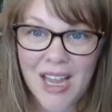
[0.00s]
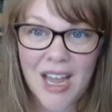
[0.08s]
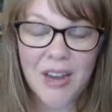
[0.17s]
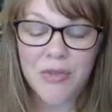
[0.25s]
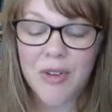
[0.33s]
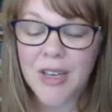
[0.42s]

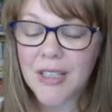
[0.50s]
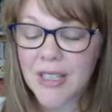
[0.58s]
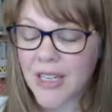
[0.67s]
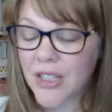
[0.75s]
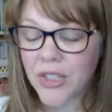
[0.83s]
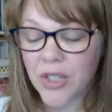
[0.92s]
And friends,
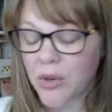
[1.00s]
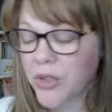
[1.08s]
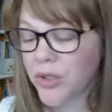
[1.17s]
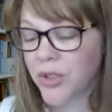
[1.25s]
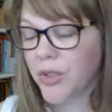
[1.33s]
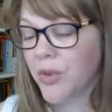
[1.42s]
that is so
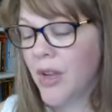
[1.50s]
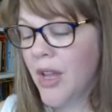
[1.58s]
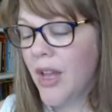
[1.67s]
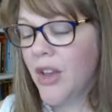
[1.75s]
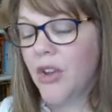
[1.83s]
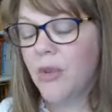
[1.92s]
true.
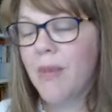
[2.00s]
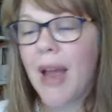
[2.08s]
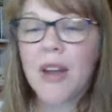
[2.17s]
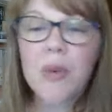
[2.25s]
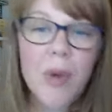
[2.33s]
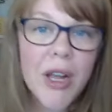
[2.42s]
No
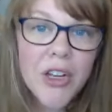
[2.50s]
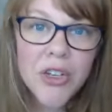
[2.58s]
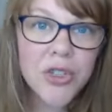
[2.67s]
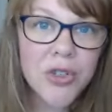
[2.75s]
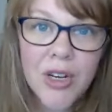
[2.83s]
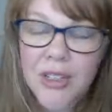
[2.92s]
matter what your
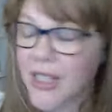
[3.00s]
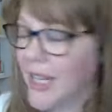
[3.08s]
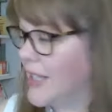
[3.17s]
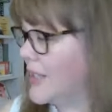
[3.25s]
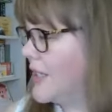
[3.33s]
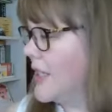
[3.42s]
struggle
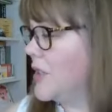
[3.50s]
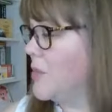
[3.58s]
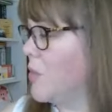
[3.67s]
is this